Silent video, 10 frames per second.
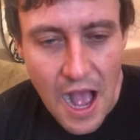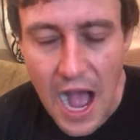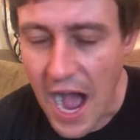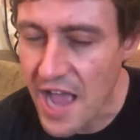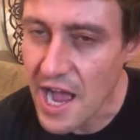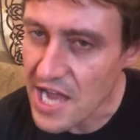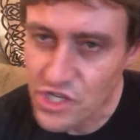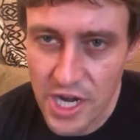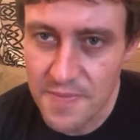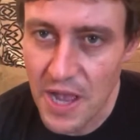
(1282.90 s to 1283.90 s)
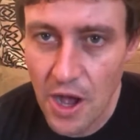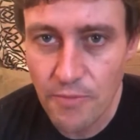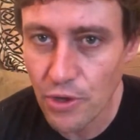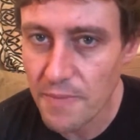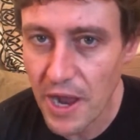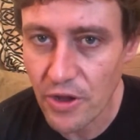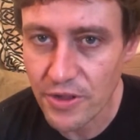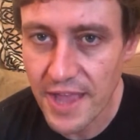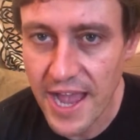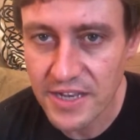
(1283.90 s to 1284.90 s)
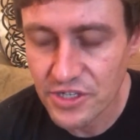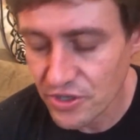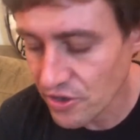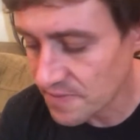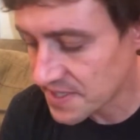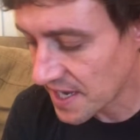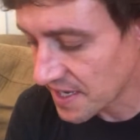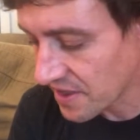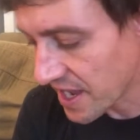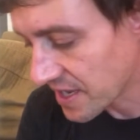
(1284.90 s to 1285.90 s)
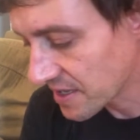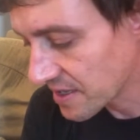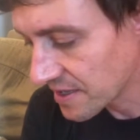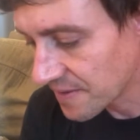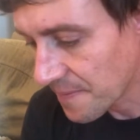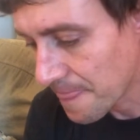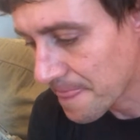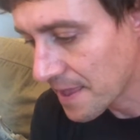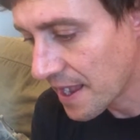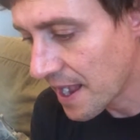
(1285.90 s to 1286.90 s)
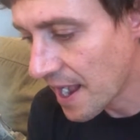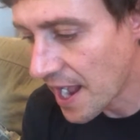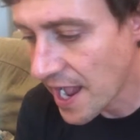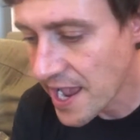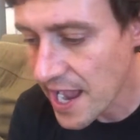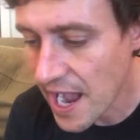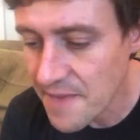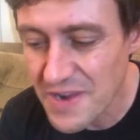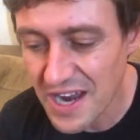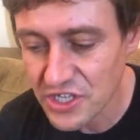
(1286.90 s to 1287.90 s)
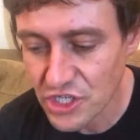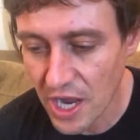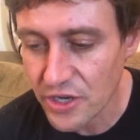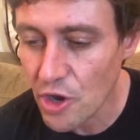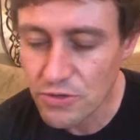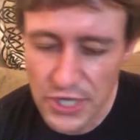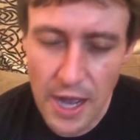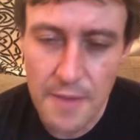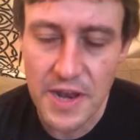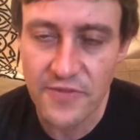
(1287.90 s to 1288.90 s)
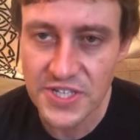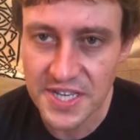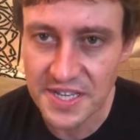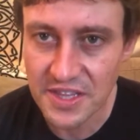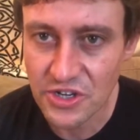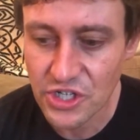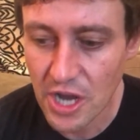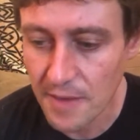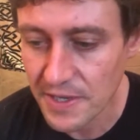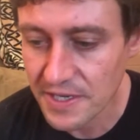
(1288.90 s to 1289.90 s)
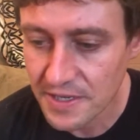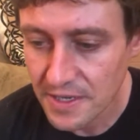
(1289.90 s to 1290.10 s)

I, I try to be humble about all that. Do you know what I'm saying? Like, I, I'm not a shaman. No shaman ever says that they're a shaman.